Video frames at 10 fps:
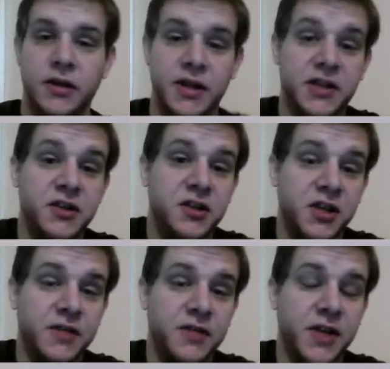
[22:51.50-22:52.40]
is a
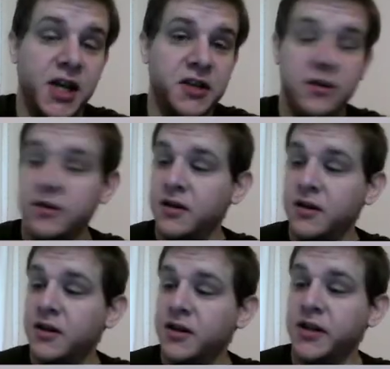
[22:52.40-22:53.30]
justification
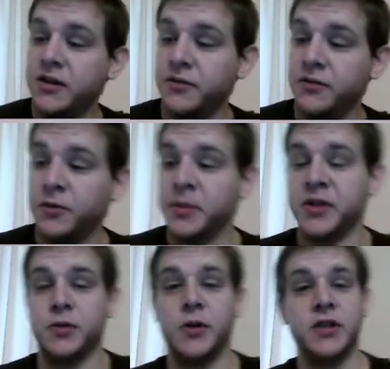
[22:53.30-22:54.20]
that the
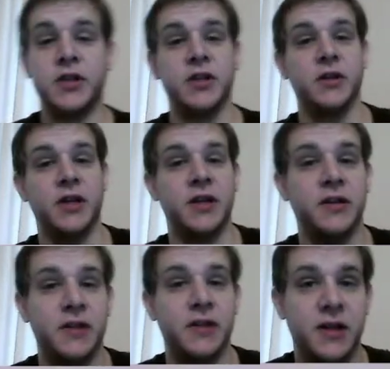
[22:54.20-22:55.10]
formula's worked,
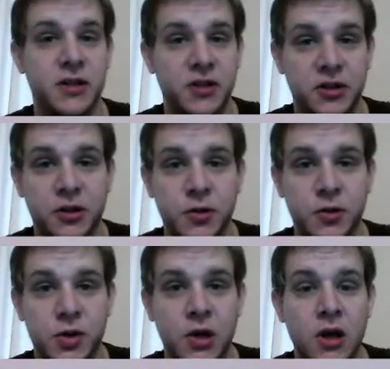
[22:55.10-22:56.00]
and it
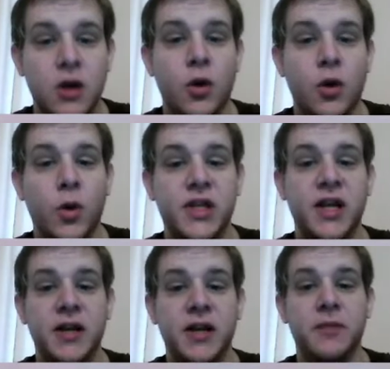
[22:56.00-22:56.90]
shows what's
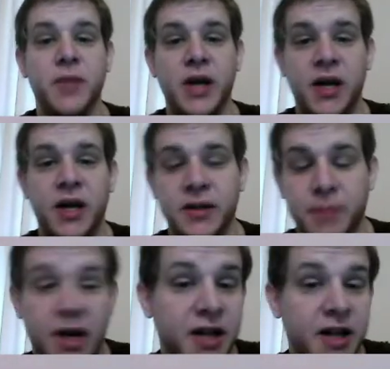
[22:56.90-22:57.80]
hidden
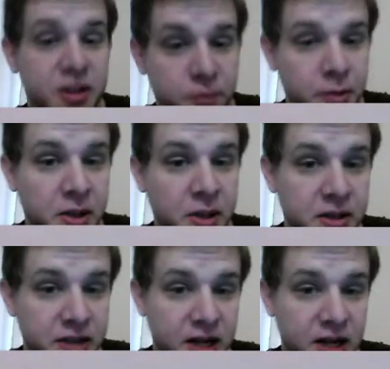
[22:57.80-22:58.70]
behind this formula.
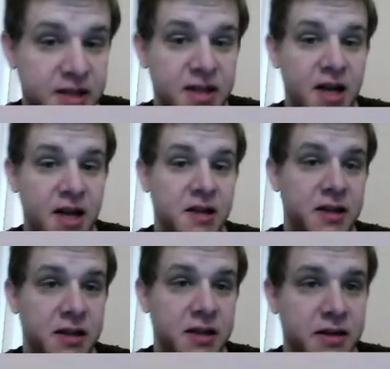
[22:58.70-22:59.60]
It's exactly
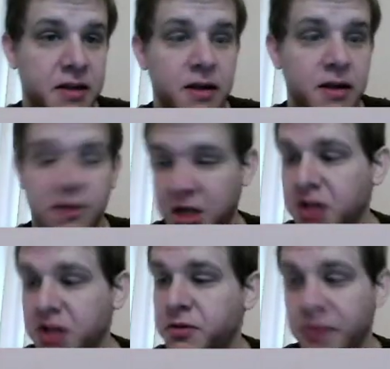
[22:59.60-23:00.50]
this
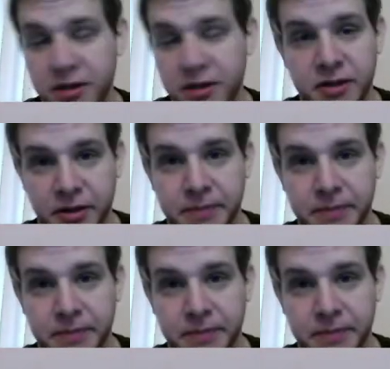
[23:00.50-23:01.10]
Chinese remainder theorem.